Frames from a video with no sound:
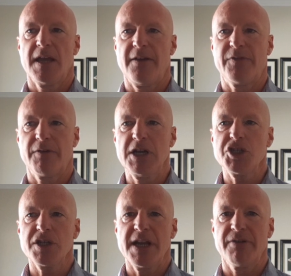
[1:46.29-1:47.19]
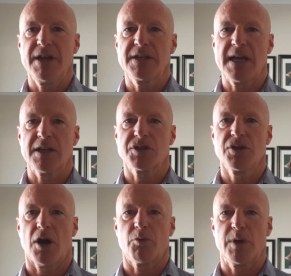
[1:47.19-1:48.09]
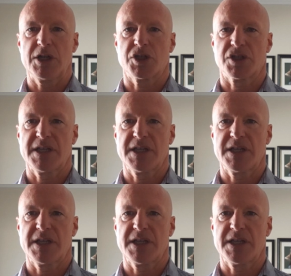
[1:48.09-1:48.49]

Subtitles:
If your engineering does not reach a